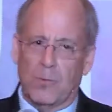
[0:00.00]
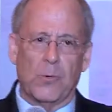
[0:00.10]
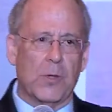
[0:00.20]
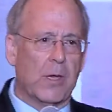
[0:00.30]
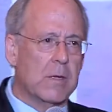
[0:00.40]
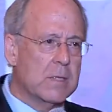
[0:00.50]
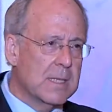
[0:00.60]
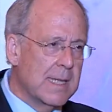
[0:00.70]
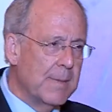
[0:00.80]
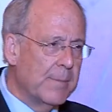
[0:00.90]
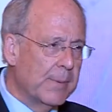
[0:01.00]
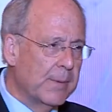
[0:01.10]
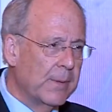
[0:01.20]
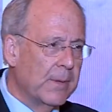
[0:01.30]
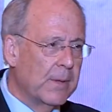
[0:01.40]
before you go to sleep,
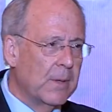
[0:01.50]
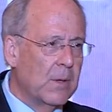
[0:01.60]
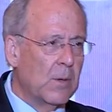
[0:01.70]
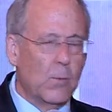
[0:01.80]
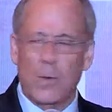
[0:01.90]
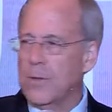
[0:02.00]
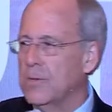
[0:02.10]
whether